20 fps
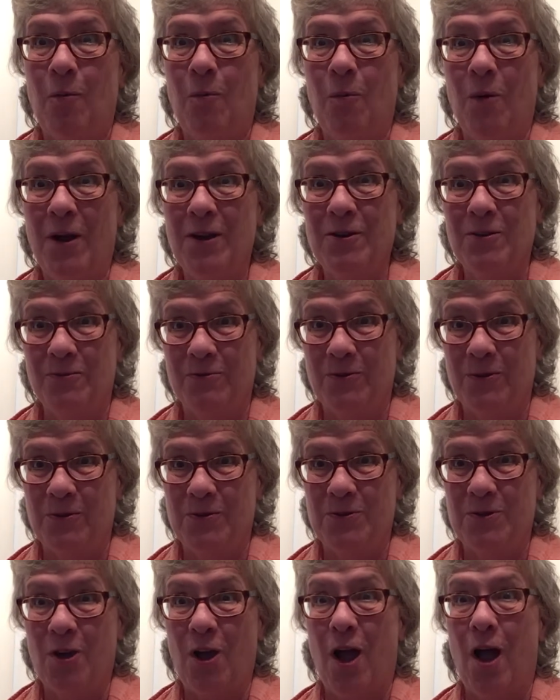wonderful
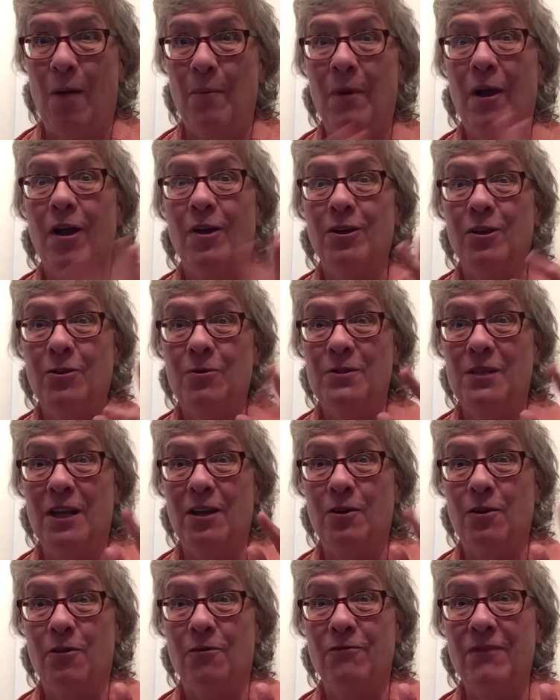job
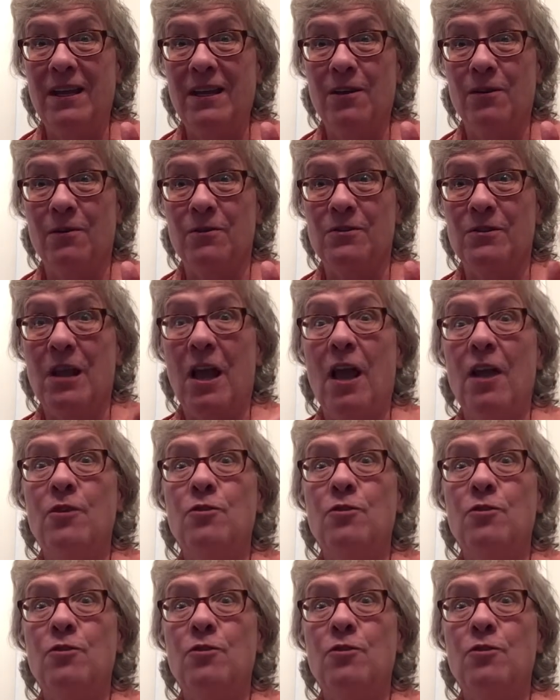using your fingers